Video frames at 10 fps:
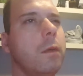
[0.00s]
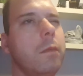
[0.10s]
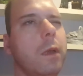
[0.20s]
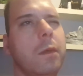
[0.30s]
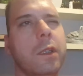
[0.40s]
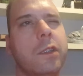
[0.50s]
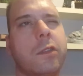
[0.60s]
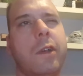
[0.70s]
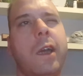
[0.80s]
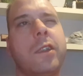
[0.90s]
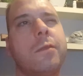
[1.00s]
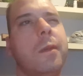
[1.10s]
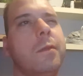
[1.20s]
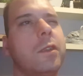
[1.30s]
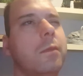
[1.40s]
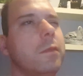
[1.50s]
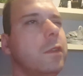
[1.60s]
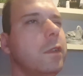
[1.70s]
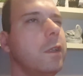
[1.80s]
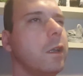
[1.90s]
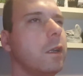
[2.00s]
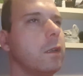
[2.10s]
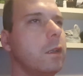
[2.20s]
Maybe it's scratched, maybe something's in there.